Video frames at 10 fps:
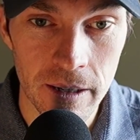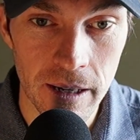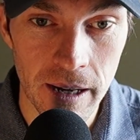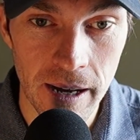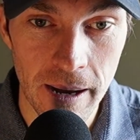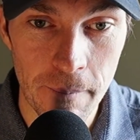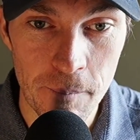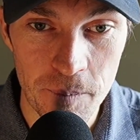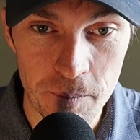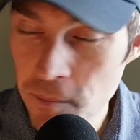
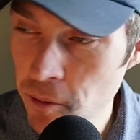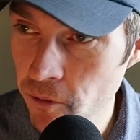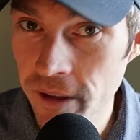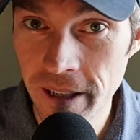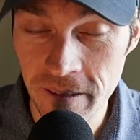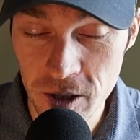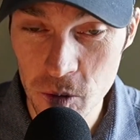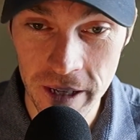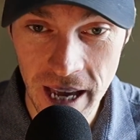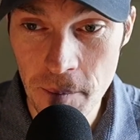This
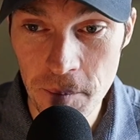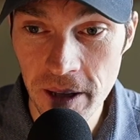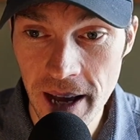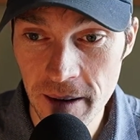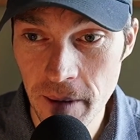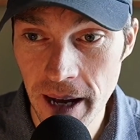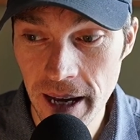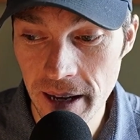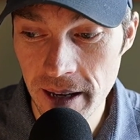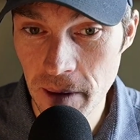one came up a lot in
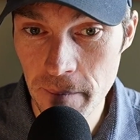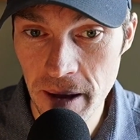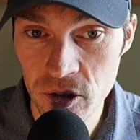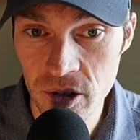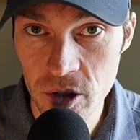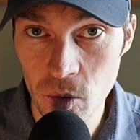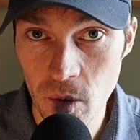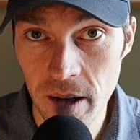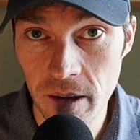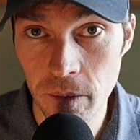my mentions as
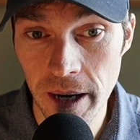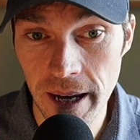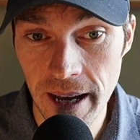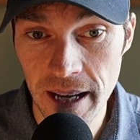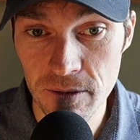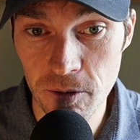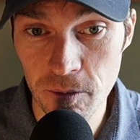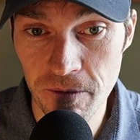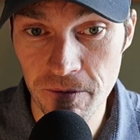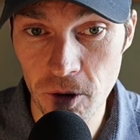well when I asked for
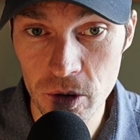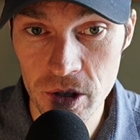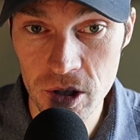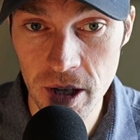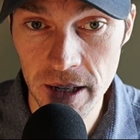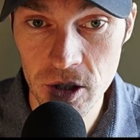folks' thoughts.